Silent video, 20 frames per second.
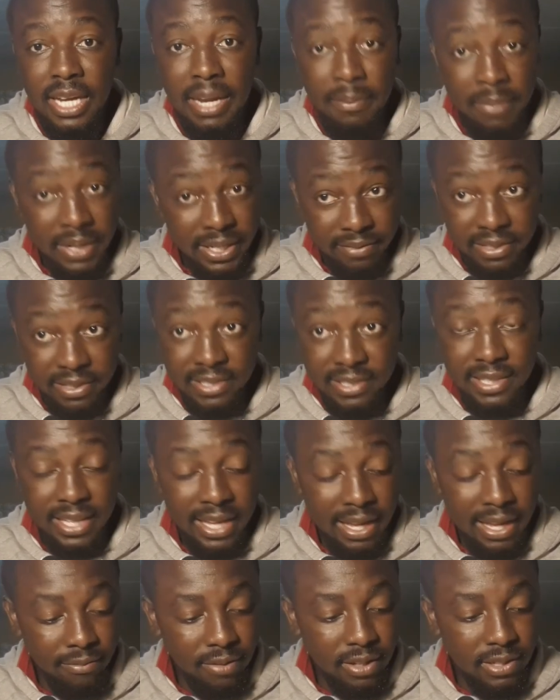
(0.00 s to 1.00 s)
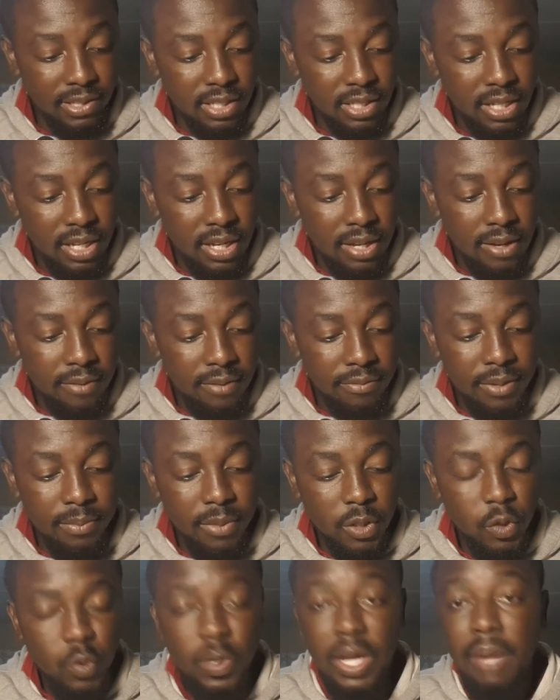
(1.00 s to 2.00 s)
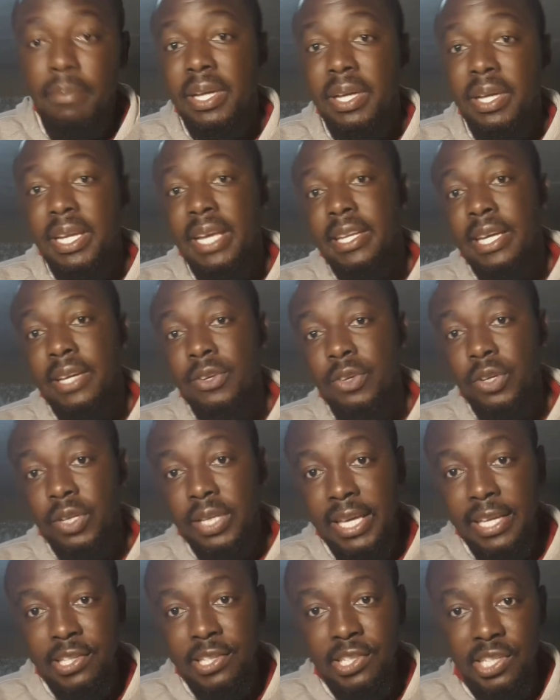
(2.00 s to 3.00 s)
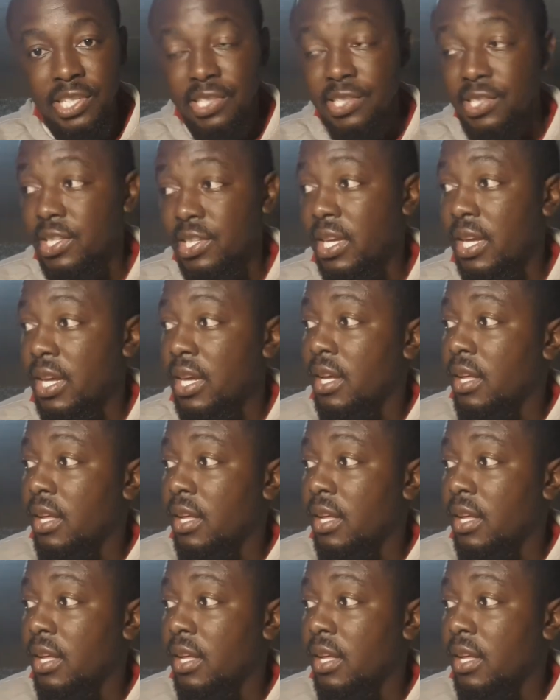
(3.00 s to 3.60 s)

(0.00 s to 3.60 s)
I believe this is the heaviest. Females weigh about 800 kgs.